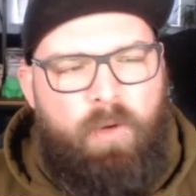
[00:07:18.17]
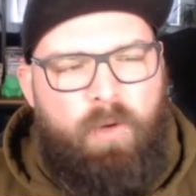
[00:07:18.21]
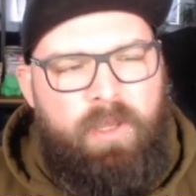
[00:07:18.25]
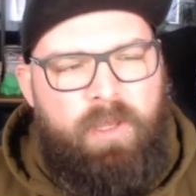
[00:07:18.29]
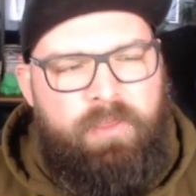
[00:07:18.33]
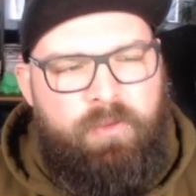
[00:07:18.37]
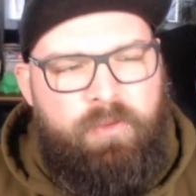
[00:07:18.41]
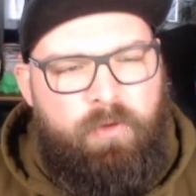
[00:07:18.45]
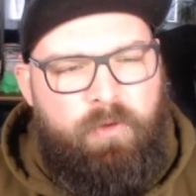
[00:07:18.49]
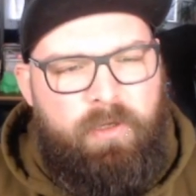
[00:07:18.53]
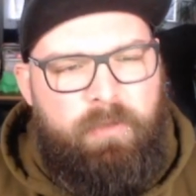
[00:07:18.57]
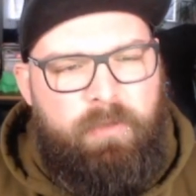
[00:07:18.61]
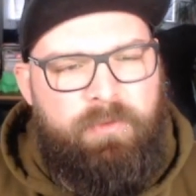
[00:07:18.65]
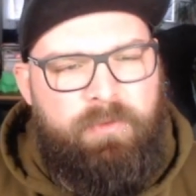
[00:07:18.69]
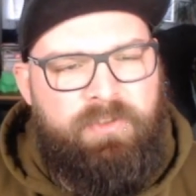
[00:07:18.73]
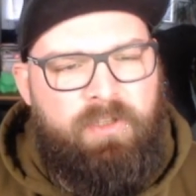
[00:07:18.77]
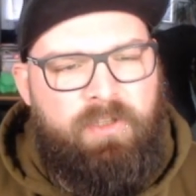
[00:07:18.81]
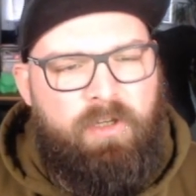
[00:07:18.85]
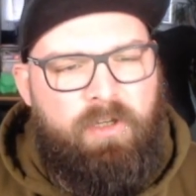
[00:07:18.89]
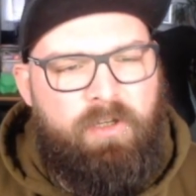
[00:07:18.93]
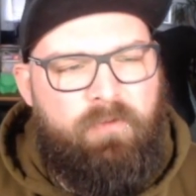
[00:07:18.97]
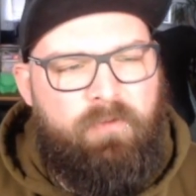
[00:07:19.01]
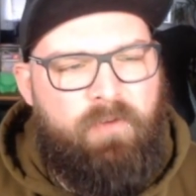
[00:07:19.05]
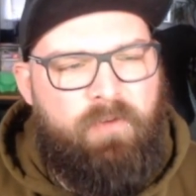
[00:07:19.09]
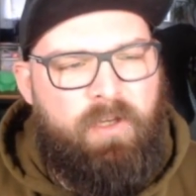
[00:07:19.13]
I thought it was
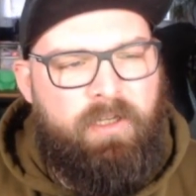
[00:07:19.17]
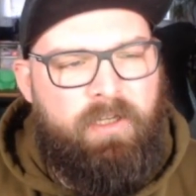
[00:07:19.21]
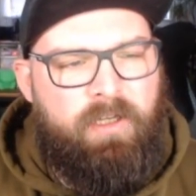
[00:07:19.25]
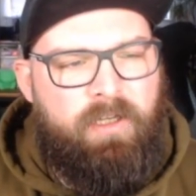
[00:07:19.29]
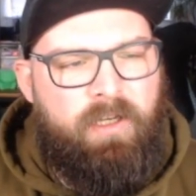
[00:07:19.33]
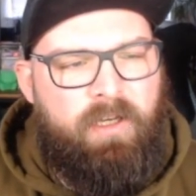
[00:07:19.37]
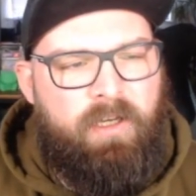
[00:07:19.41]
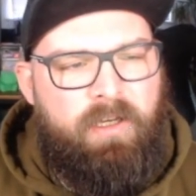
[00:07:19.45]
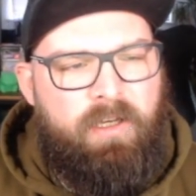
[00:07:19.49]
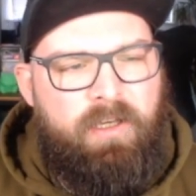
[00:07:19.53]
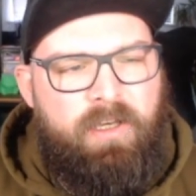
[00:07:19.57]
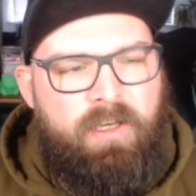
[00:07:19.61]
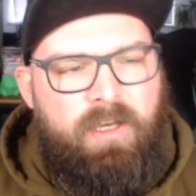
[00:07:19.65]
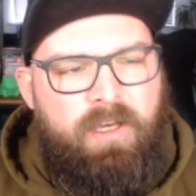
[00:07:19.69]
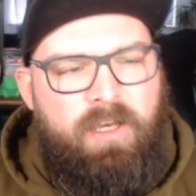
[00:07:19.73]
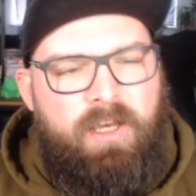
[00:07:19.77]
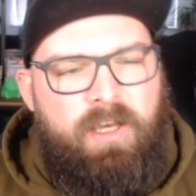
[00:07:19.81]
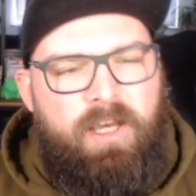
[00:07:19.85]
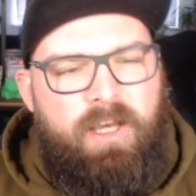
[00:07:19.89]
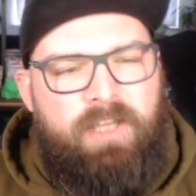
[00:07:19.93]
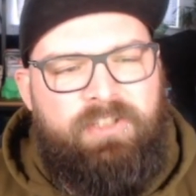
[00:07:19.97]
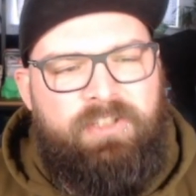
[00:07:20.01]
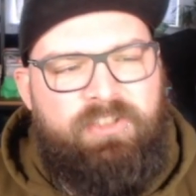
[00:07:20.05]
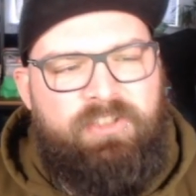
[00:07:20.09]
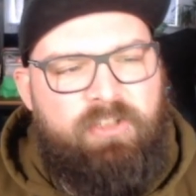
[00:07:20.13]
kind of like a
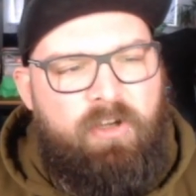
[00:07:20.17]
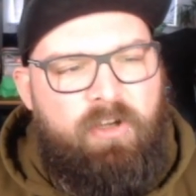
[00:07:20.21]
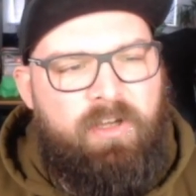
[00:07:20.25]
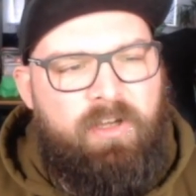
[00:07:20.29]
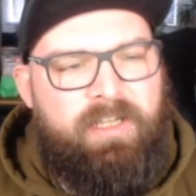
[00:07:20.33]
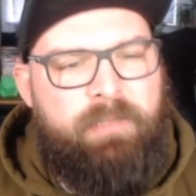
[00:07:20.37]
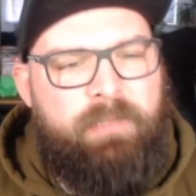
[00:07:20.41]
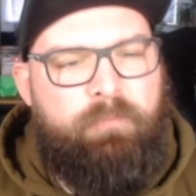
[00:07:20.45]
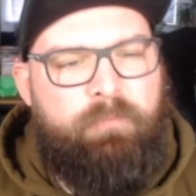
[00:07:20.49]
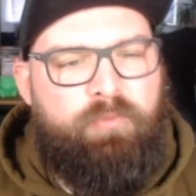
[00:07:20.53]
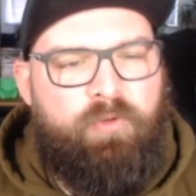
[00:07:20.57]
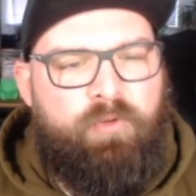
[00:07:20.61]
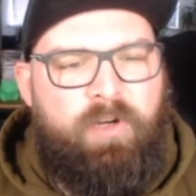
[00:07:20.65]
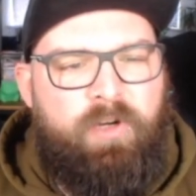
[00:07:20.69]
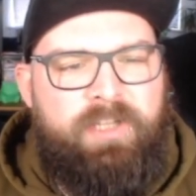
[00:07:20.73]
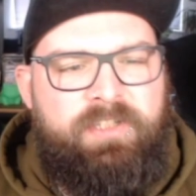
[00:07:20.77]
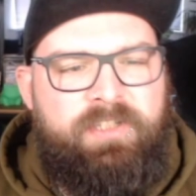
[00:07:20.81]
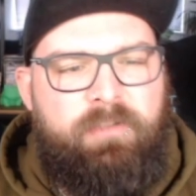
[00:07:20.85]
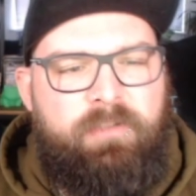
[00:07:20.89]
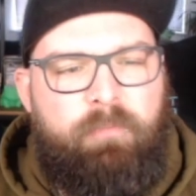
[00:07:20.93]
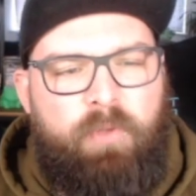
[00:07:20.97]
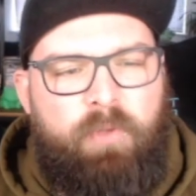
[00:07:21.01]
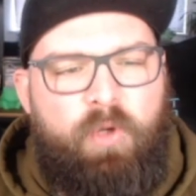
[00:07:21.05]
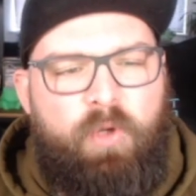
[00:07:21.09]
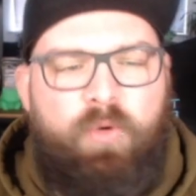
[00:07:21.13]
slightly
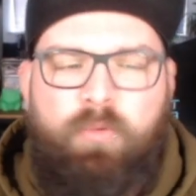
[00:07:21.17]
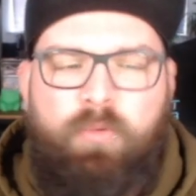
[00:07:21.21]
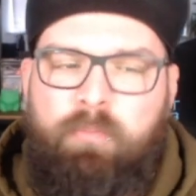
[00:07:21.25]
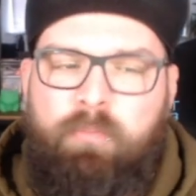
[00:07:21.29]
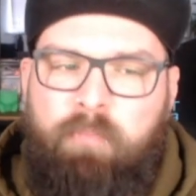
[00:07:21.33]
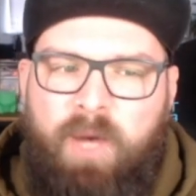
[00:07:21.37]
brighter blue.